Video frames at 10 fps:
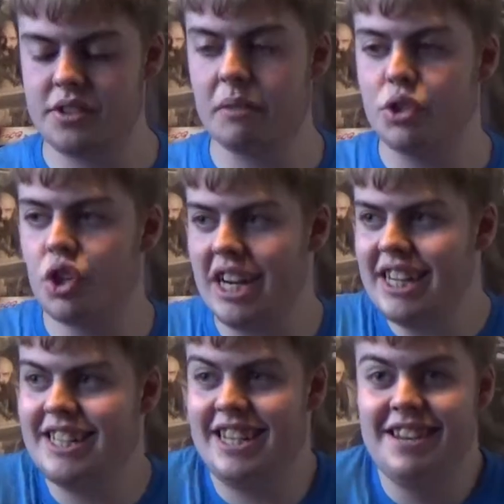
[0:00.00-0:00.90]
I'm trying to
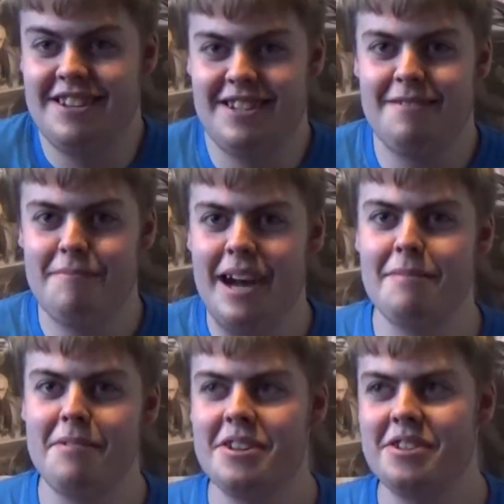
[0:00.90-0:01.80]
say something bad
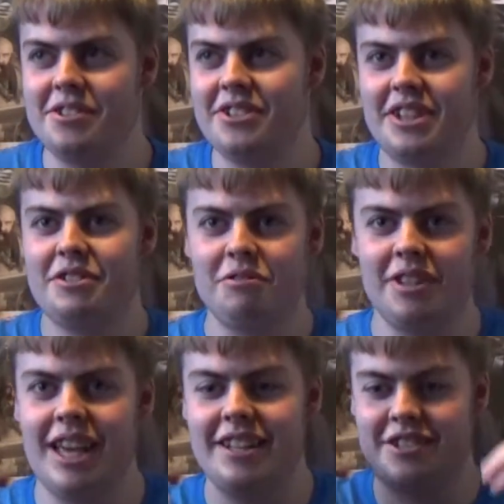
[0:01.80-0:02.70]
about this because I don't
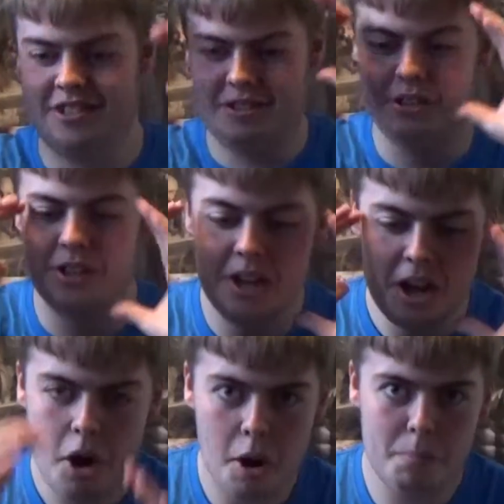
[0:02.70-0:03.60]
like just going
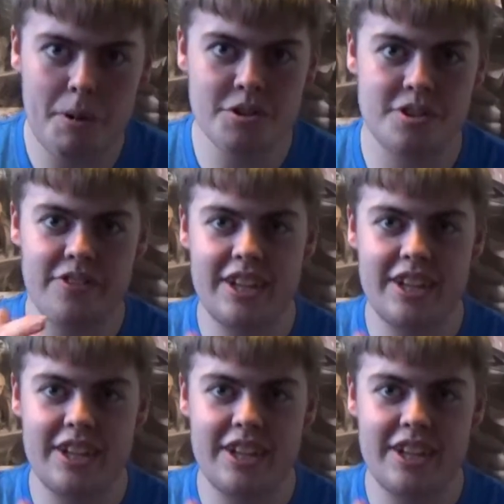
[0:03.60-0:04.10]
all positive.